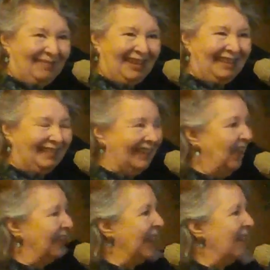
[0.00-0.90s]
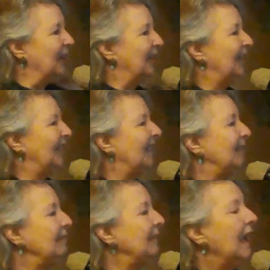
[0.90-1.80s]
It's an alchemical
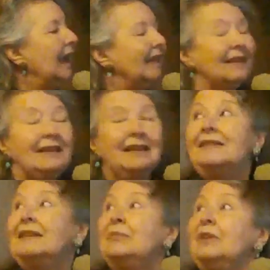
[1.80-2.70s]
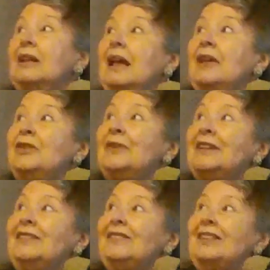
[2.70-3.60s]
symbol, and you
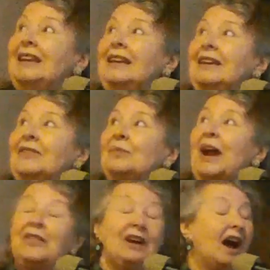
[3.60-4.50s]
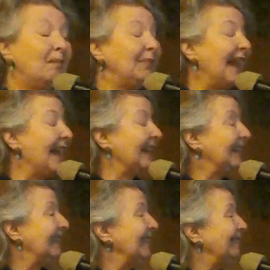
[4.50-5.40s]
can see it's rather
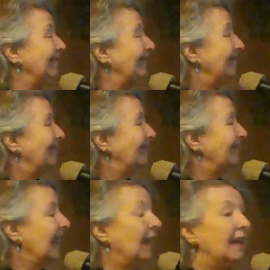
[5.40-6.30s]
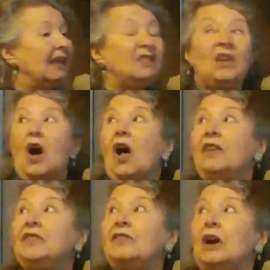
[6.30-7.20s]
complex. It's
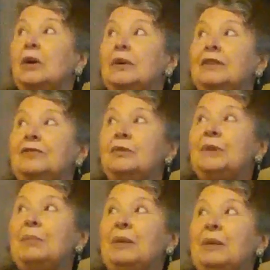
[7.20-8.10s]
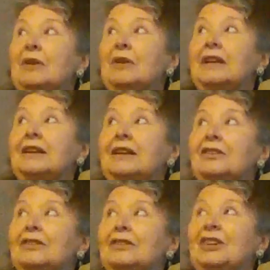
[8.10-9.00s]
also, if you remember
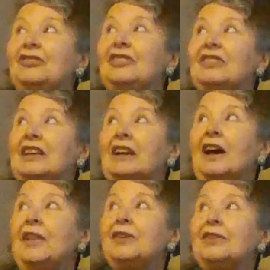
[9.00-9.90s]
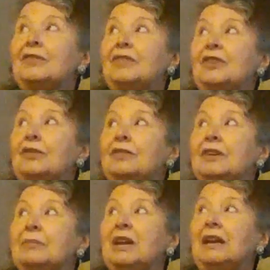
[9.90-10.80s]
Leonardo da Vinci's and others,
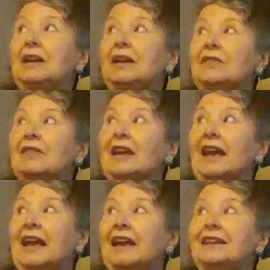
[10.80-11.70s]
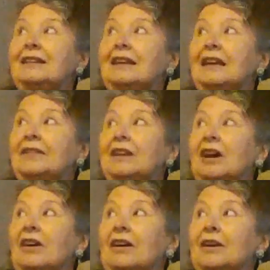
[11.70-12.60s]
Vitruvian, it's the head and the
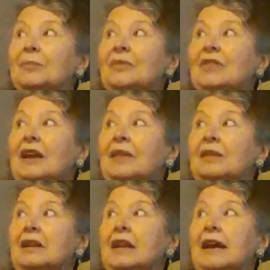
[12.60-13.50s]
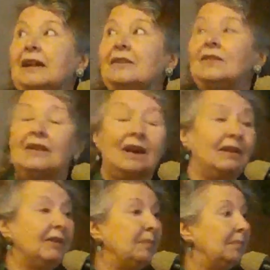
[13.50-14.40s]
arms and the legs
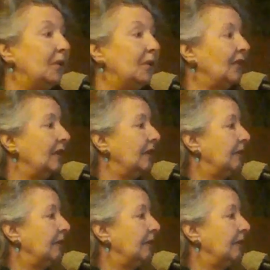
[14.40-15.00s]
of a person.